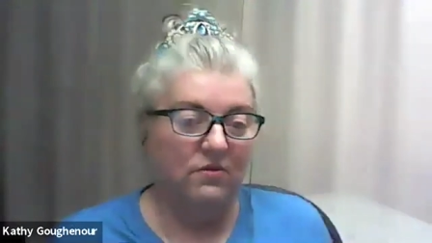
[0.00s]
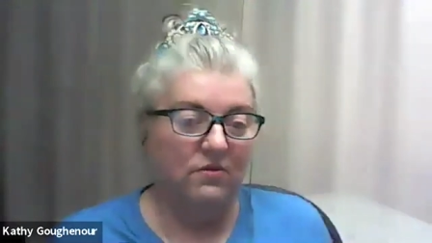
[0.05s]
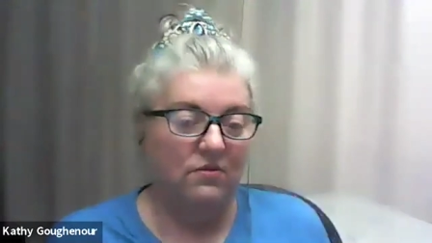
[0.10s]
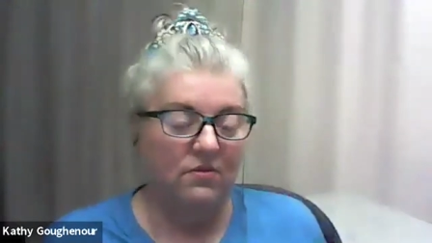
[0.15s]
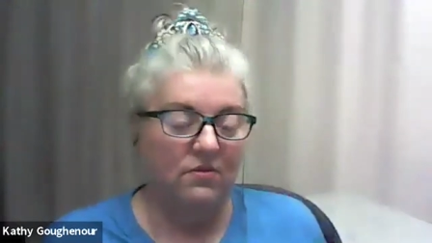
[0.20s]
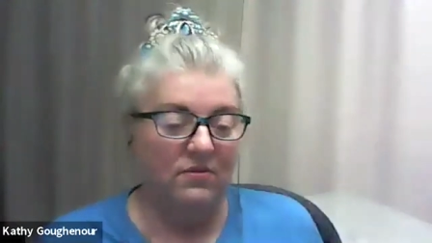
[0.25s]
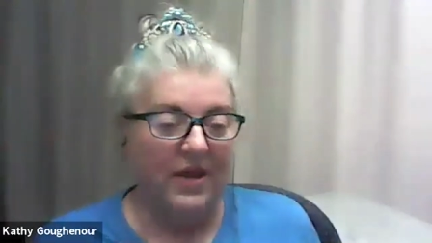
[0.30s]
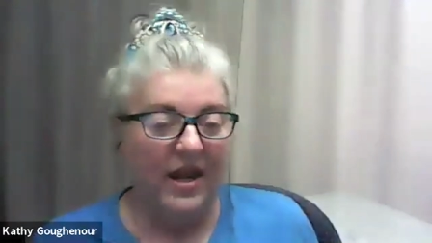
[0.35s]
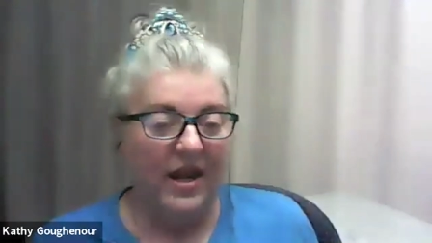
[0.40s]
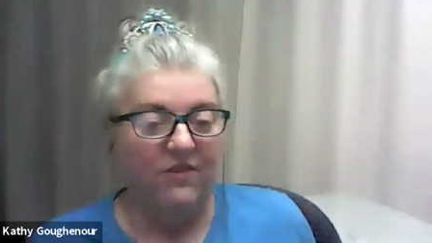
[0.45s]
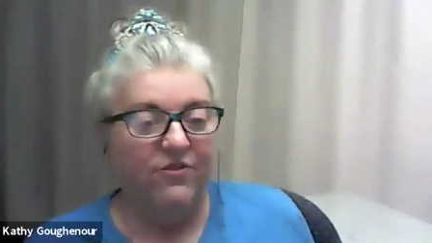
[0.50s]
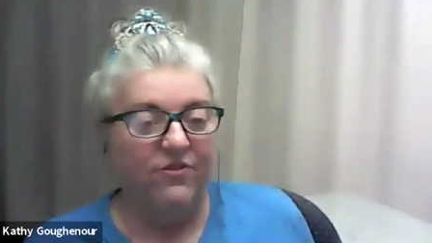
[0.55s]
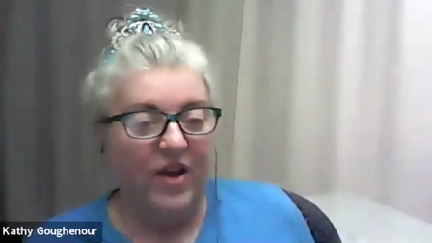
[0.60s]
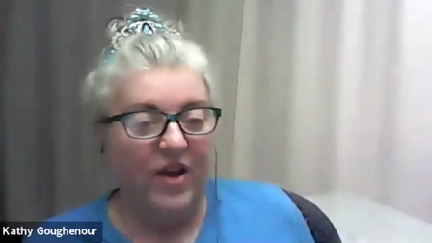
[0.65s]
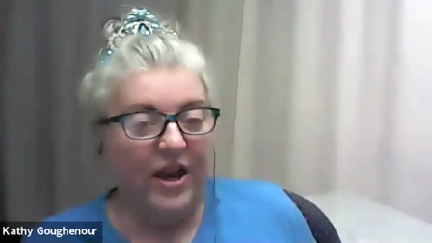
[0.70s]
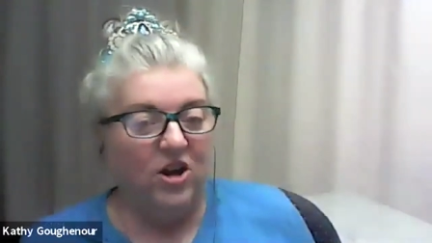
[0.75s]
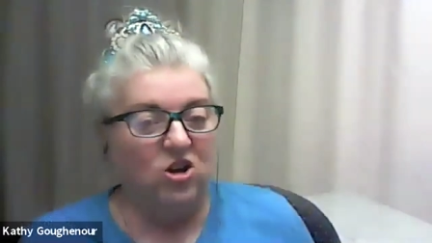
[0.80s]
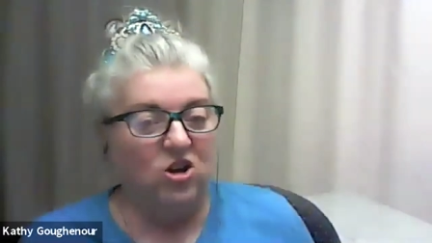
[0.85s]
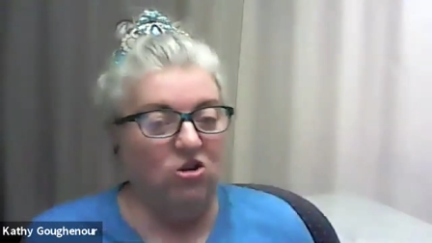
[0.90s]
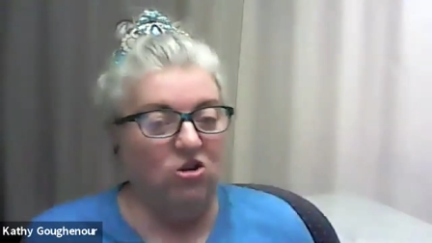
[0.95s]
they got
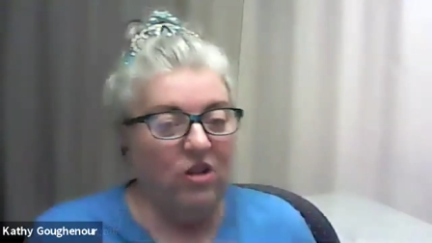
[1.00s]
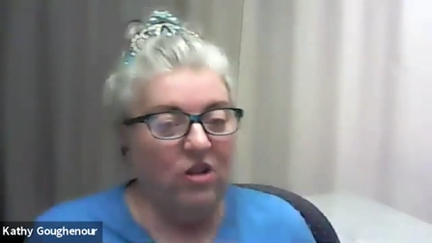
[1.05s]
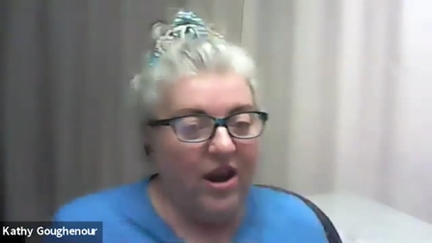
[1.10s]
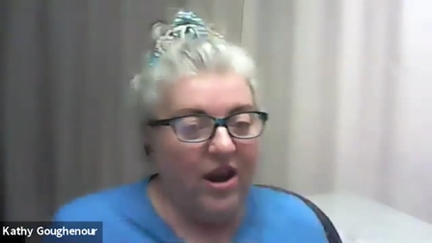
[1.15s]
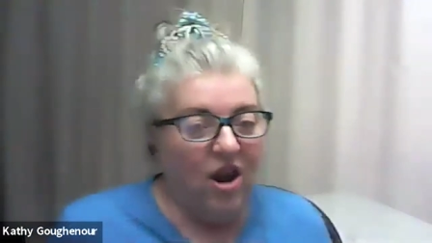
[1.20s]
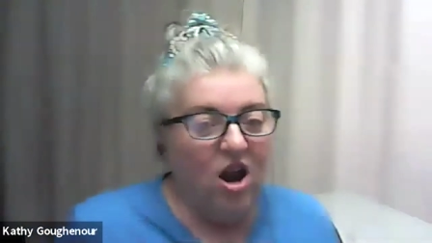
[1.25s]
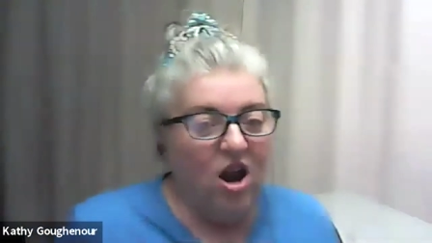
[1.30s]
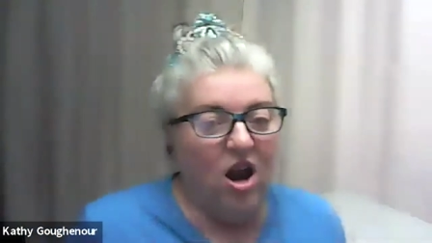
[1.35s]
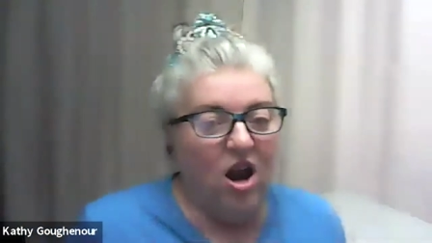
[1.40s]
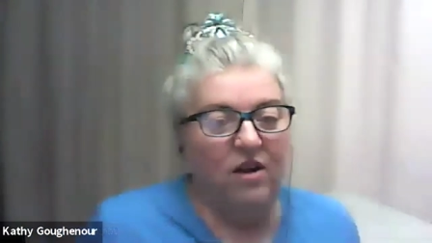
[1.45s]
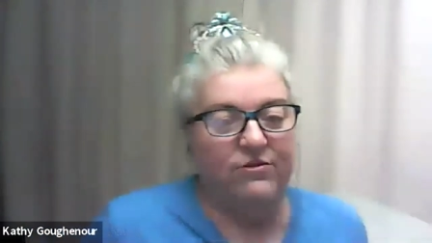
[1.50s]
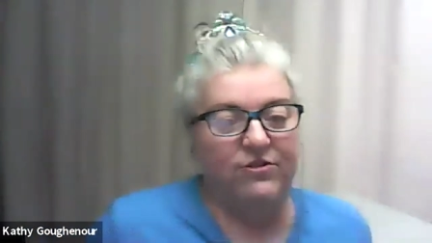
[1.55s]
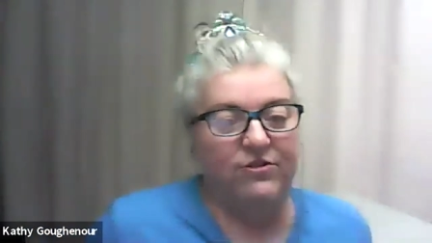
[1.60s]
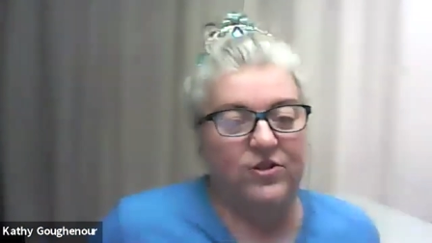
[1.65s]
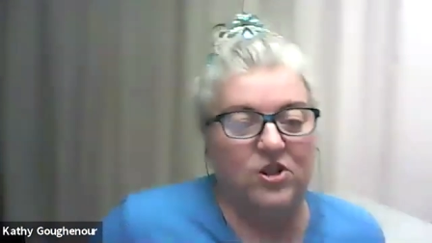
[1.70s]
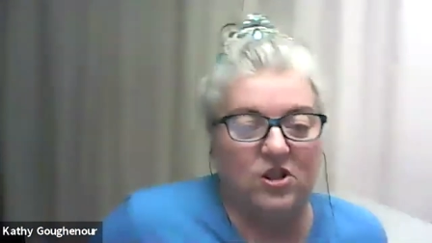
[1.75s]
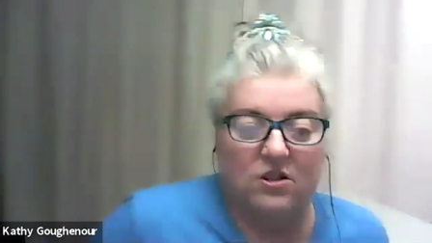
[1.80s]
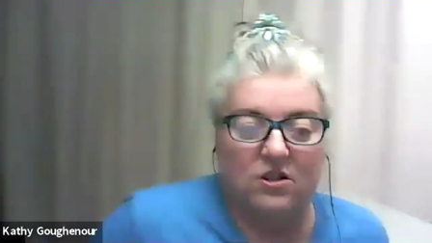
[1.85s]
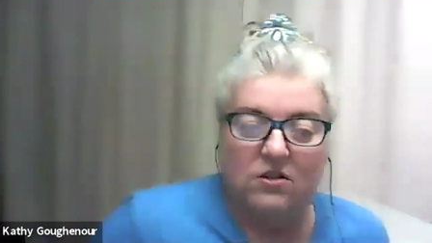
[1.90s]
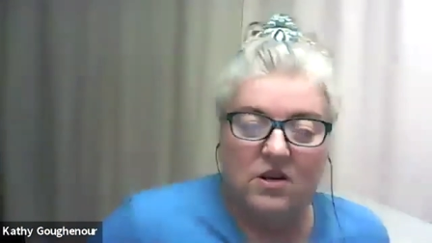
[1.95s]
fired or laid off
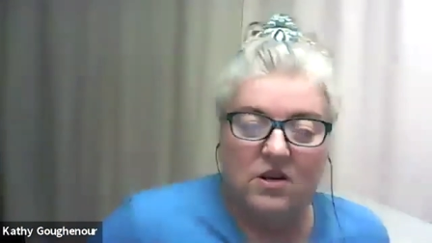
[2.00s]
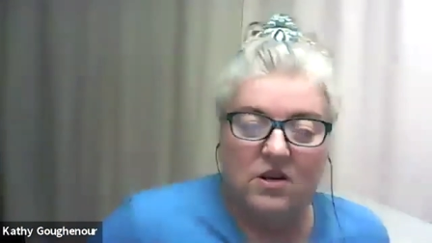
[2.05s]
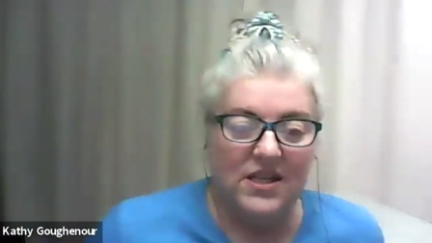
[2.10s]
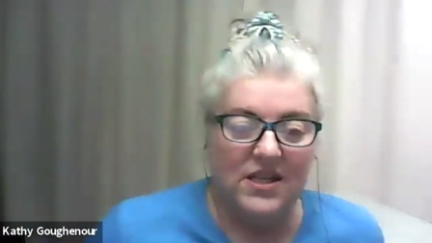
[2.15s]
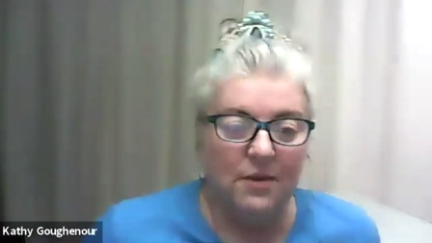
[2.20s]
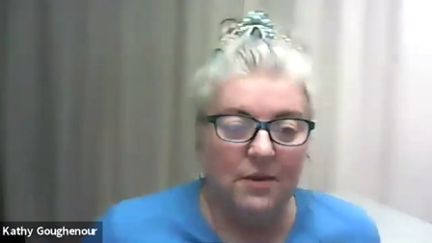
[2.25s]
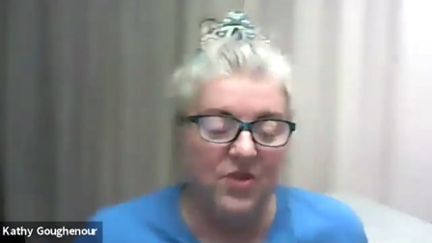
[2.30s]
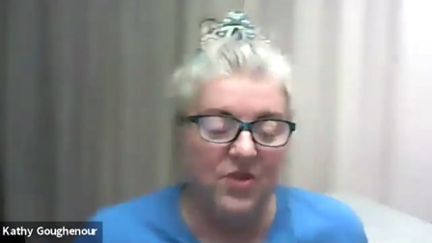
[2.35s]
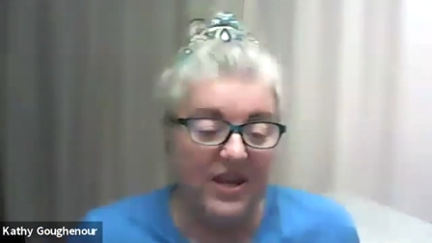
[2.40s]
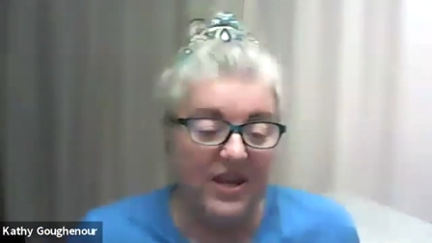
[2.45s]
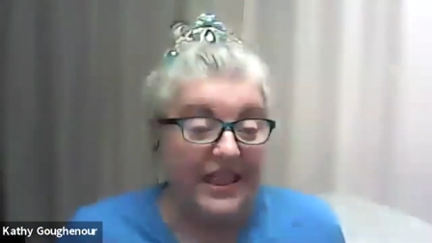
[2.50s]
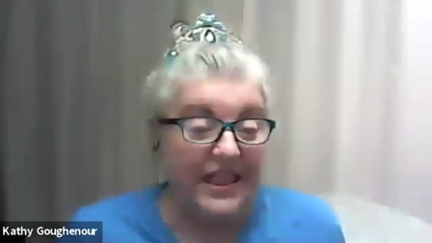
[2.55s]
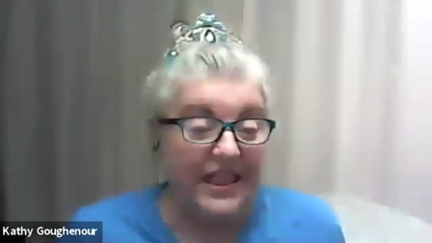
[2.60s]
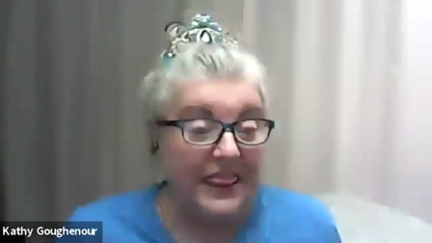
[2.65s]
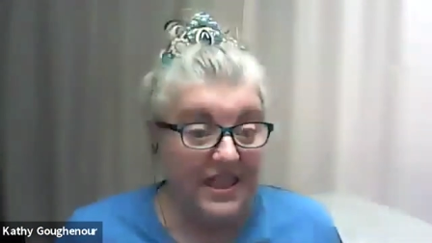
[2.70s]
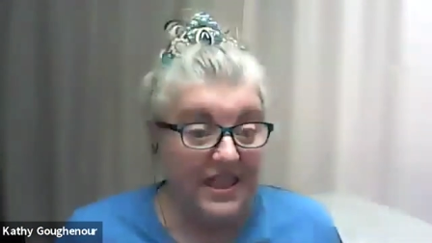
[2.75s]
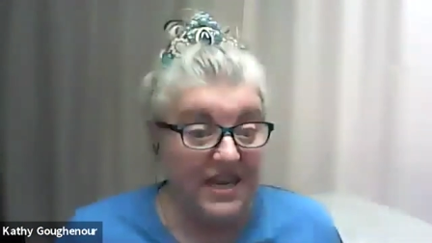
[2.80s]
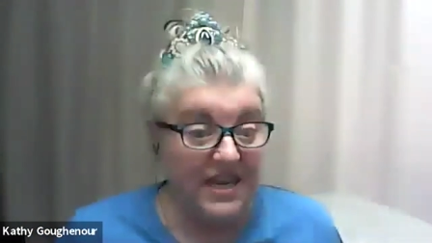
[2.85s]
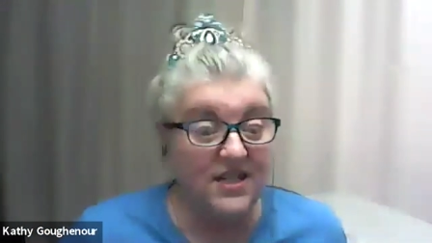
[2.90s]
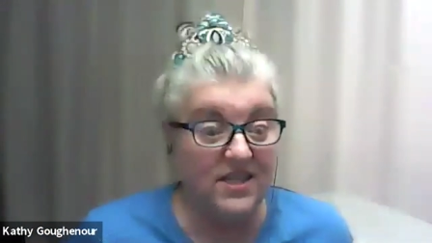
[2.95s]
or something
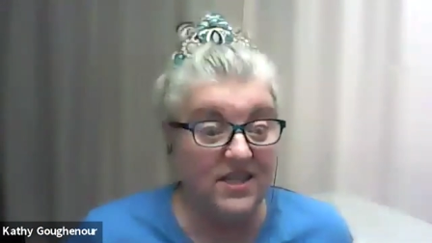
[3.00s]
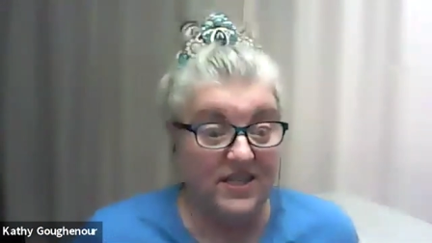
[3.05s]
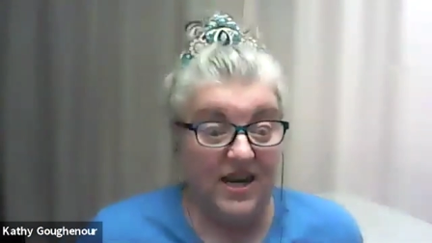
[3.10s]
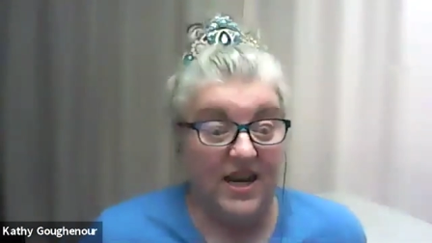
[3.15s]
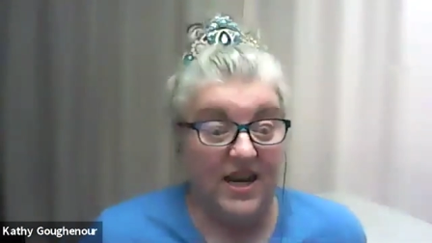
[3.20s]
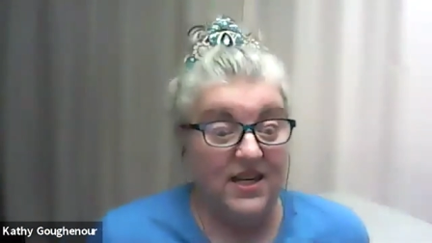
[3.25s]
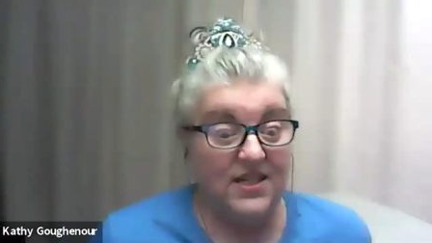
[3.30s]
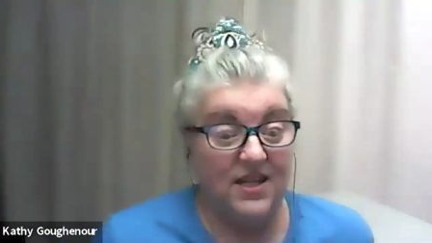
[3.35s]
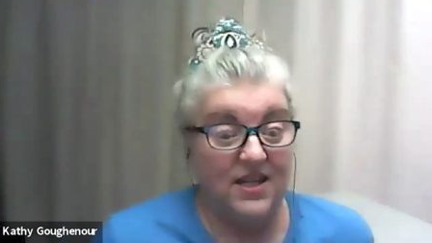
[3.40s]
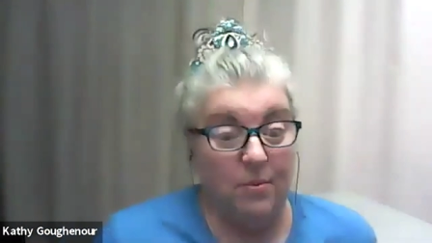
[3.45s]
these days.